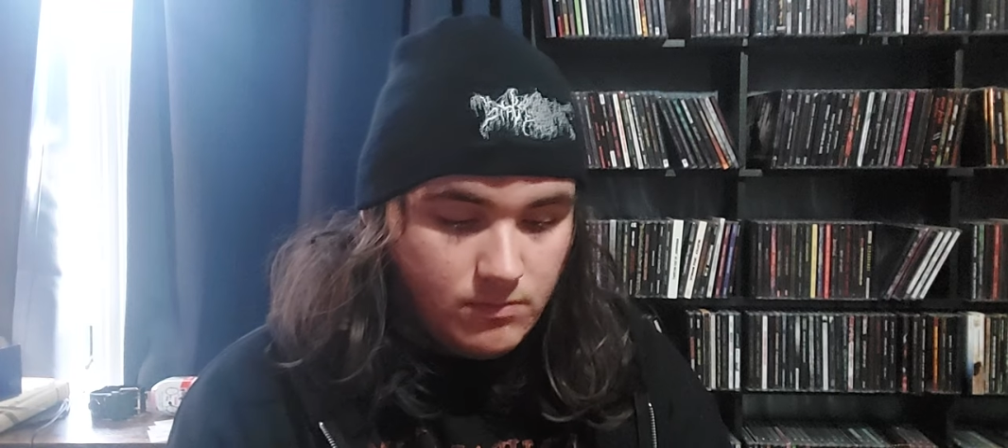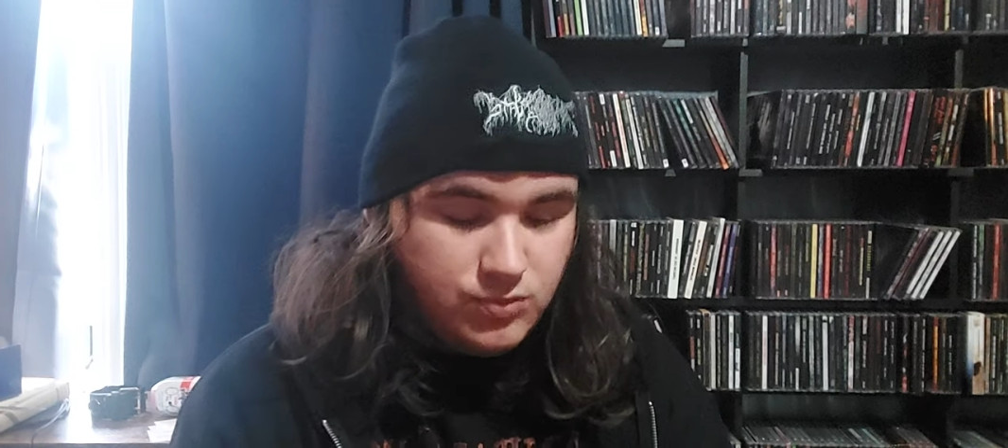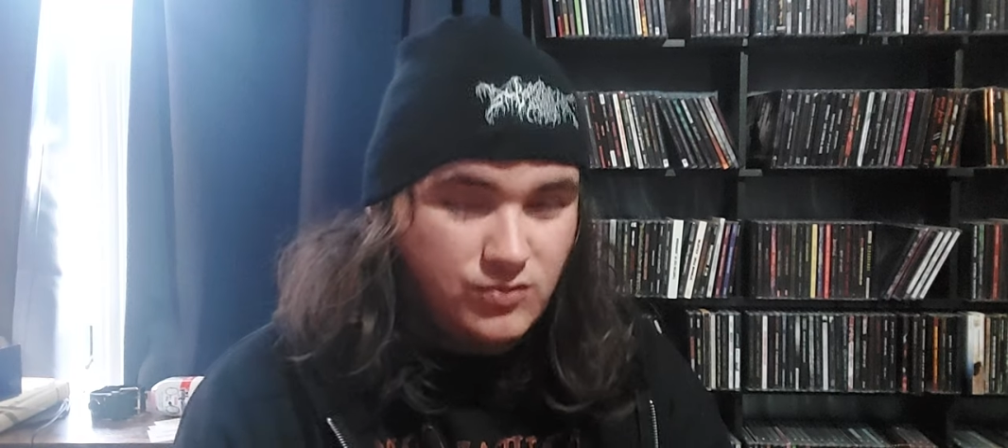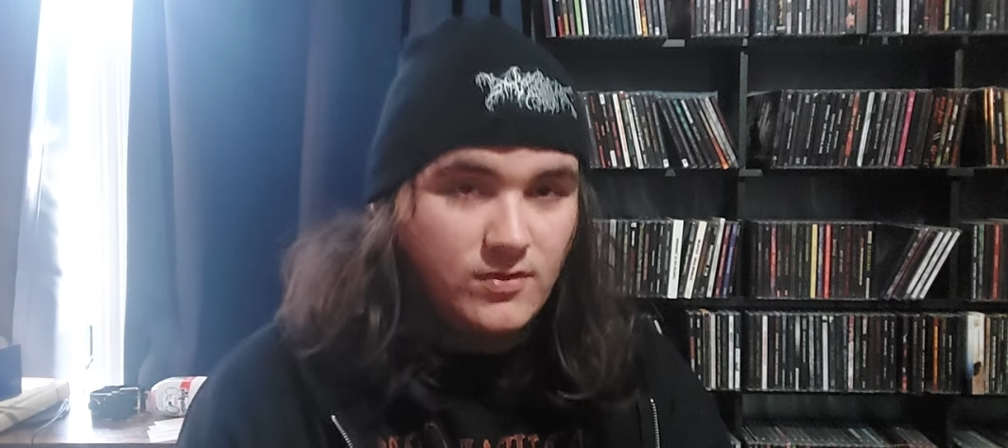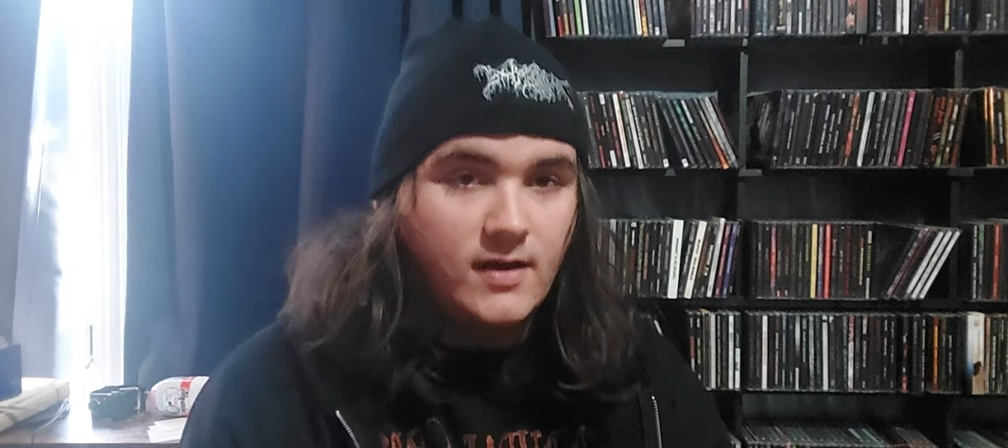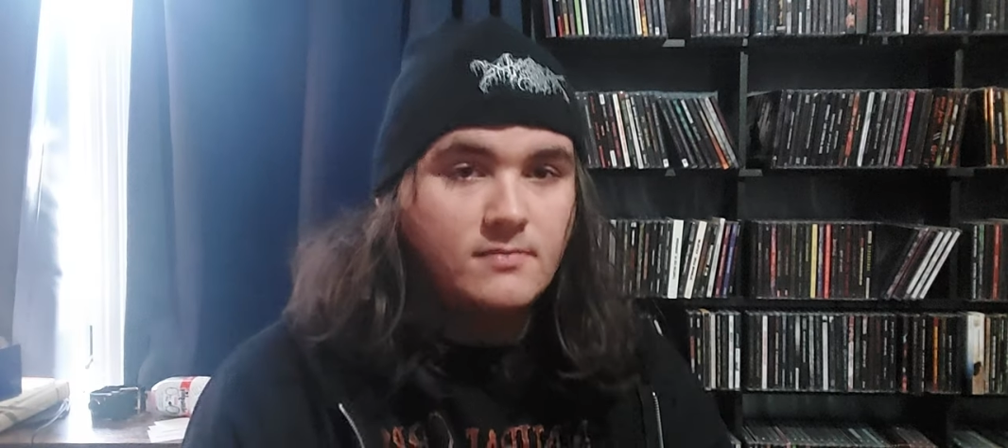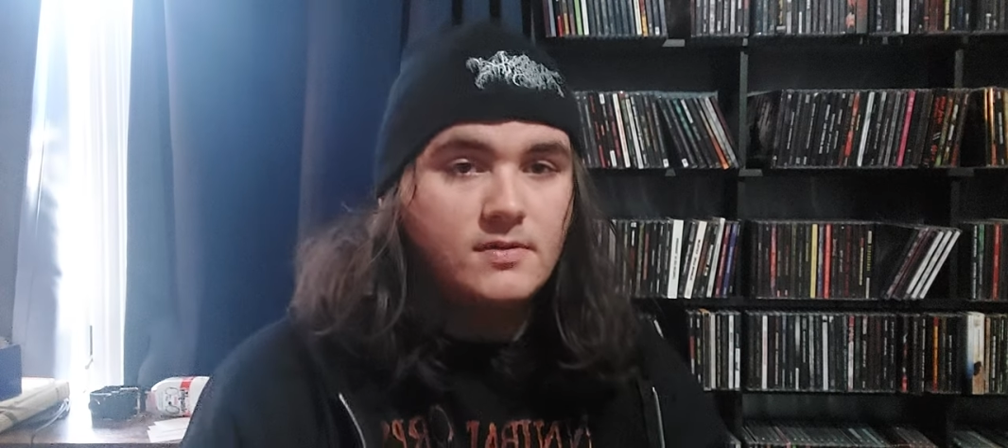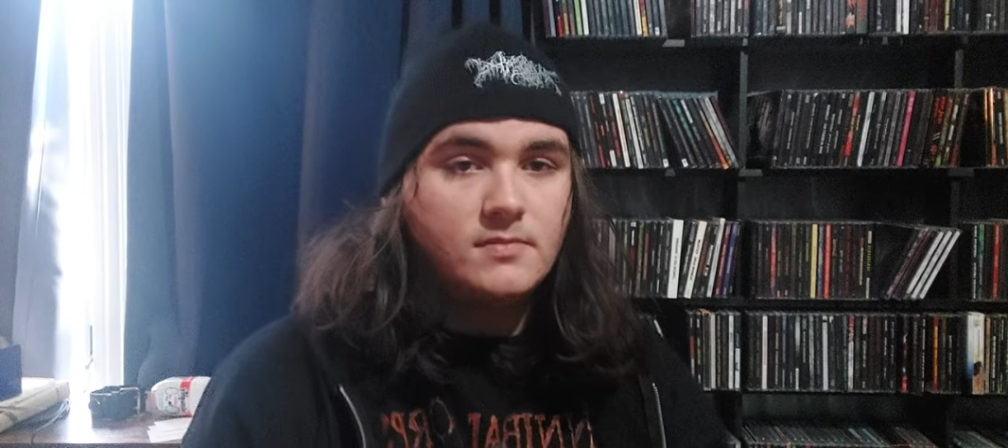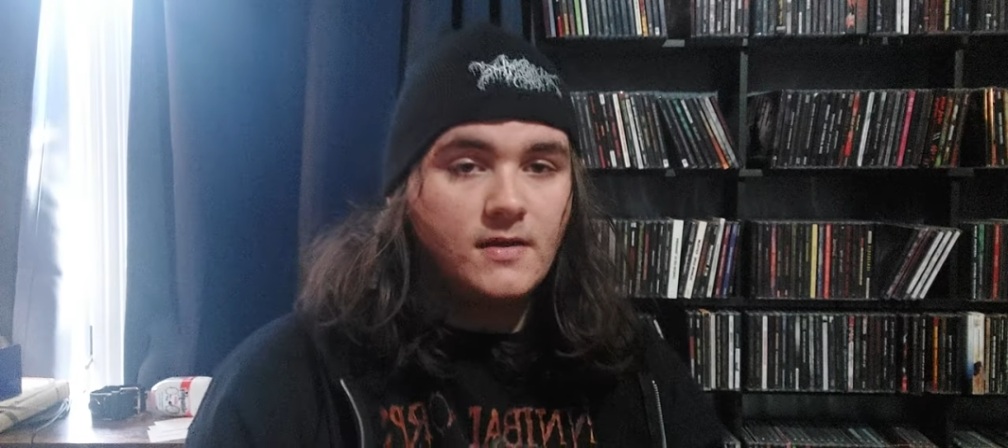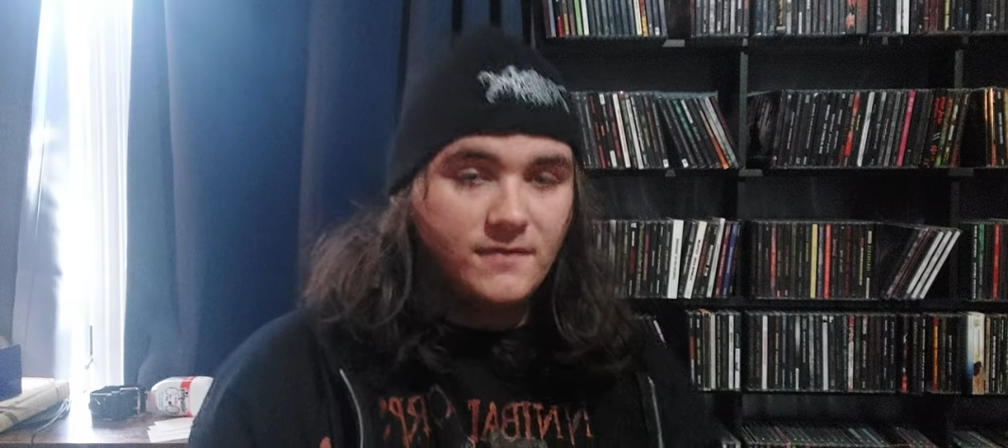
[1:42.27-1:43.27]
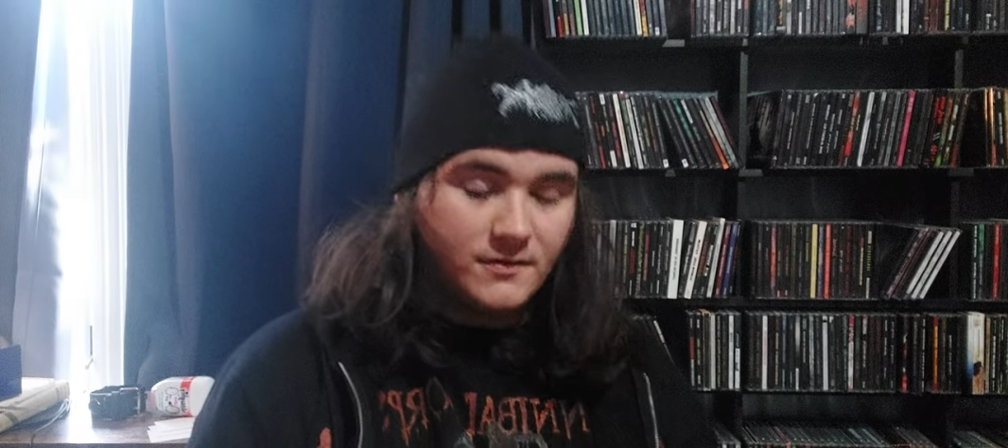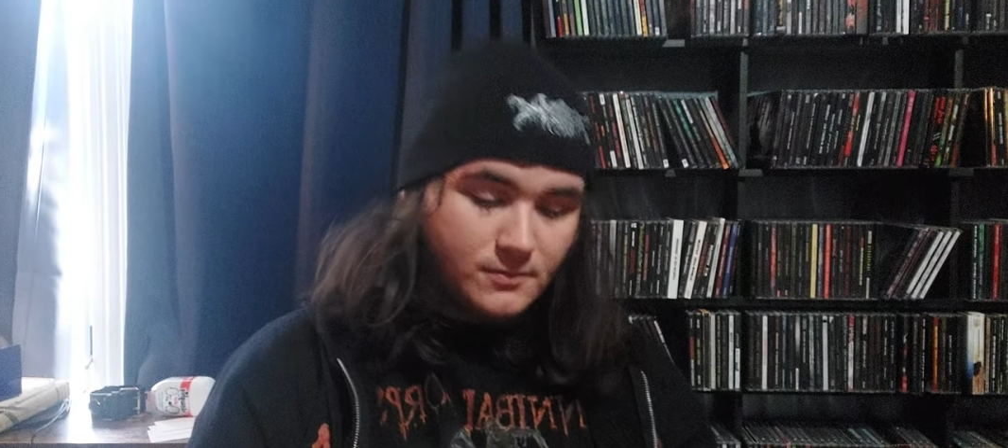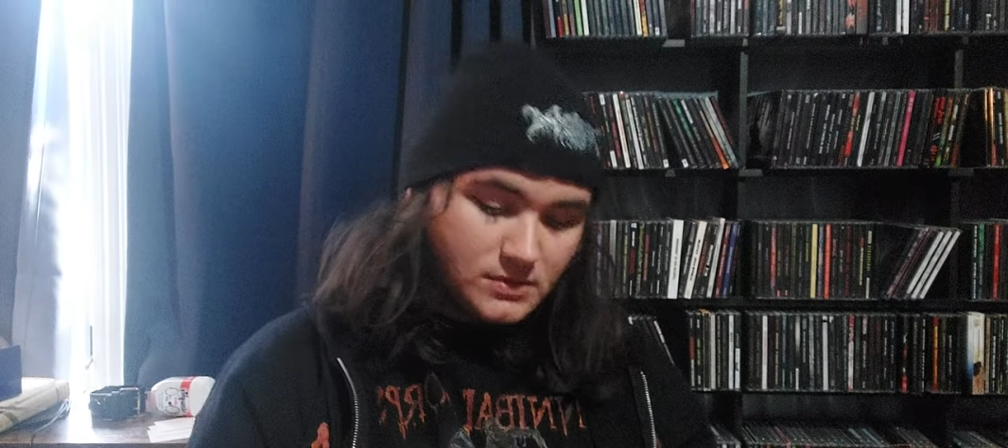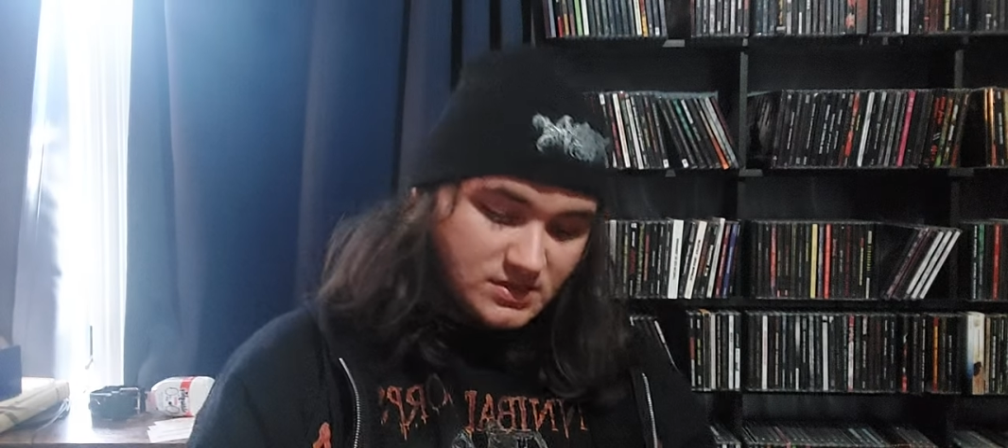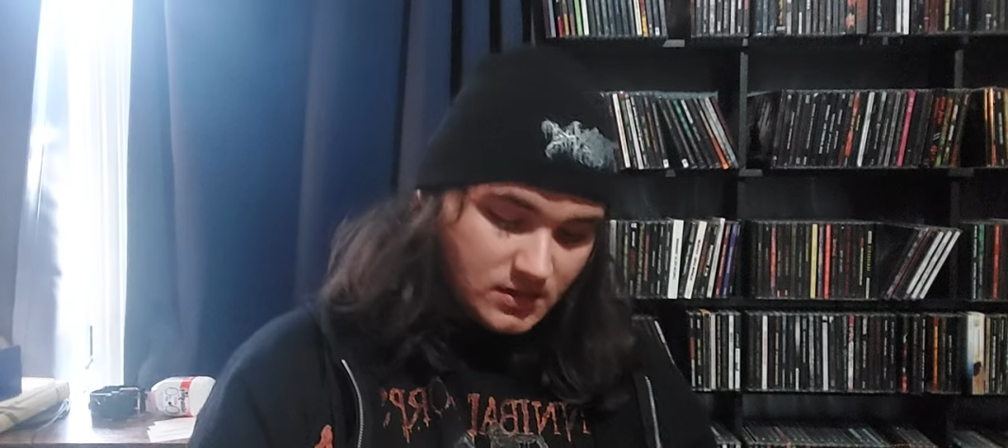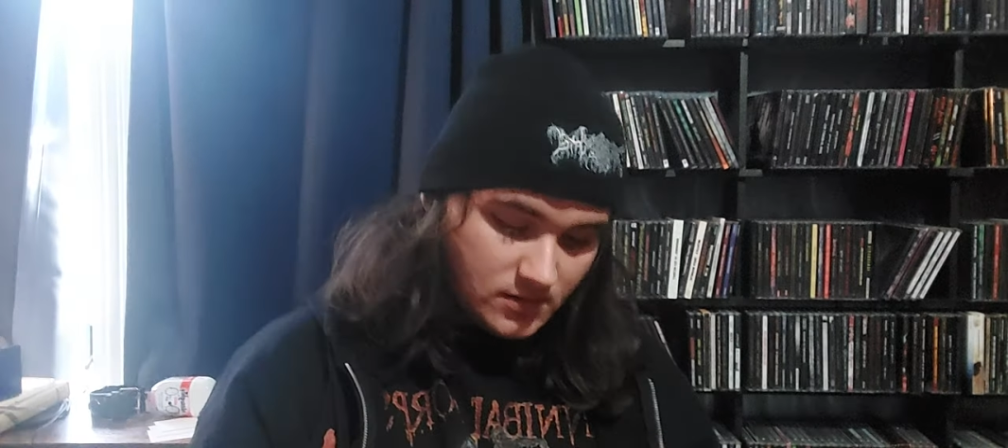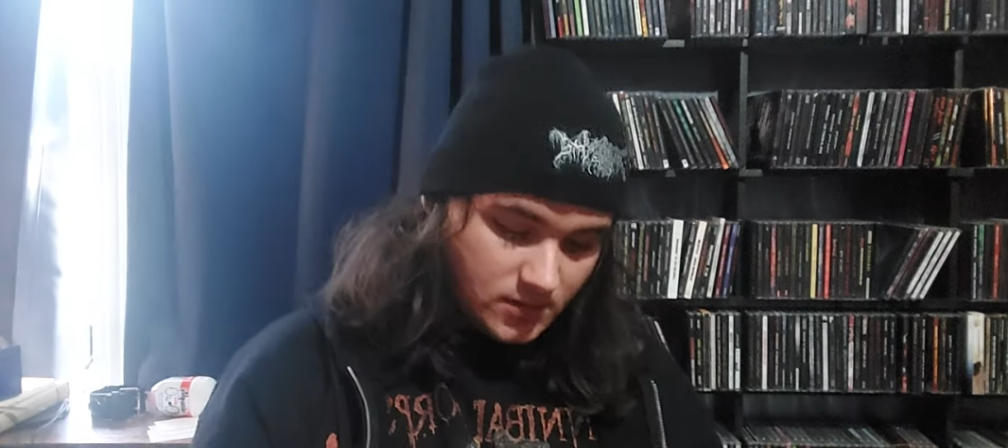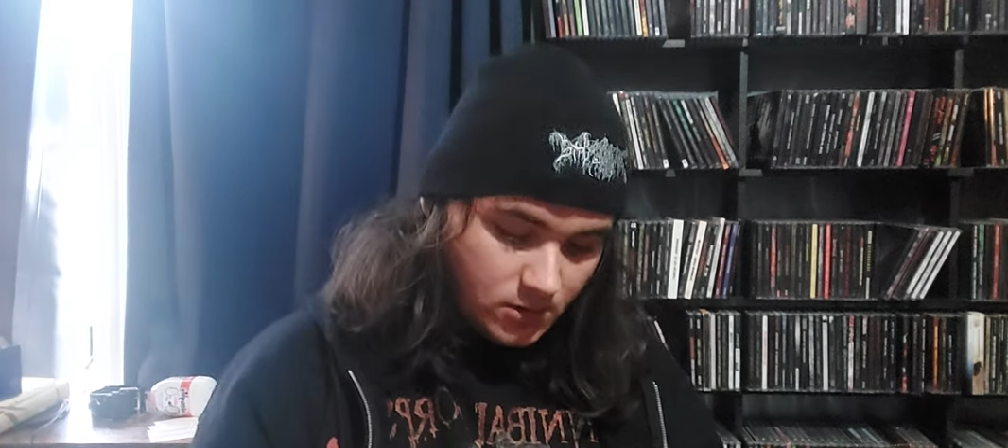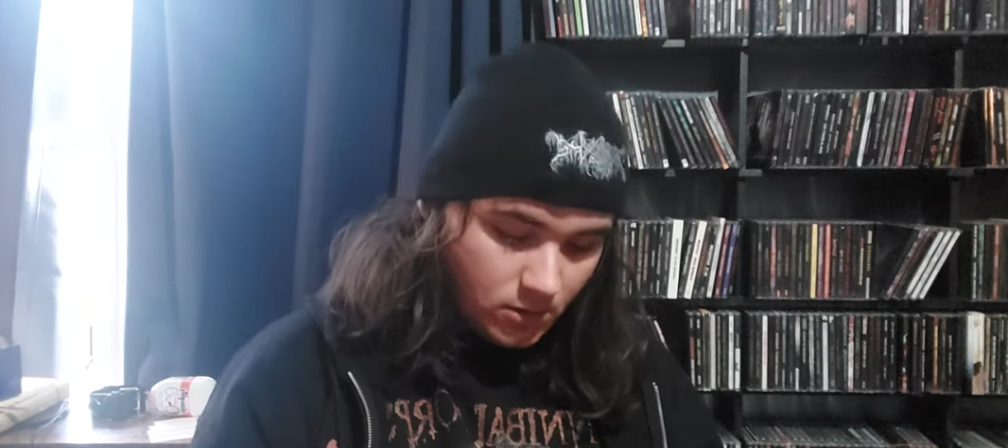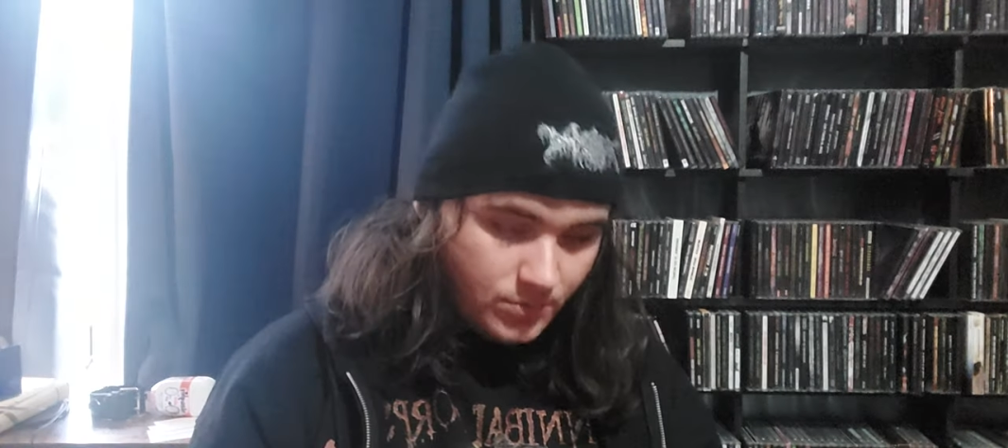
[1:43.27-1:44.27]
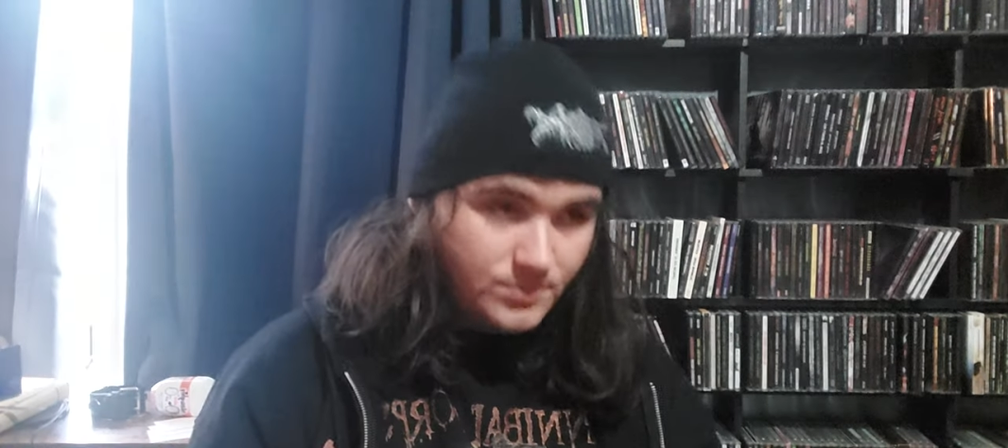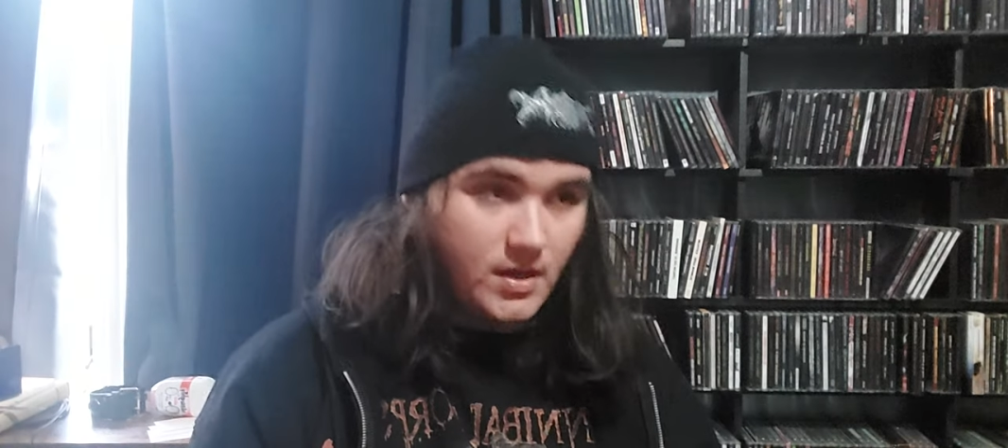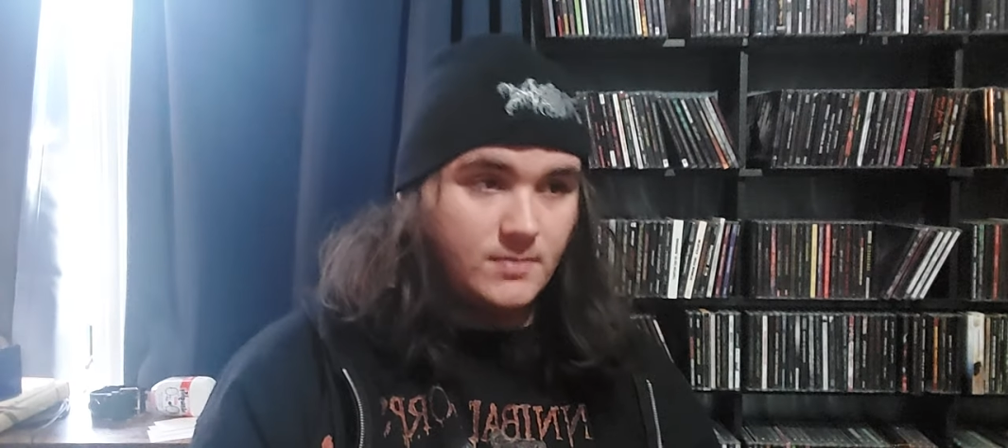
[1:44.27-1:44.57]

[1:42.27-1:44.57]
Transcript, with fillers: Probably my favorite Metallica album.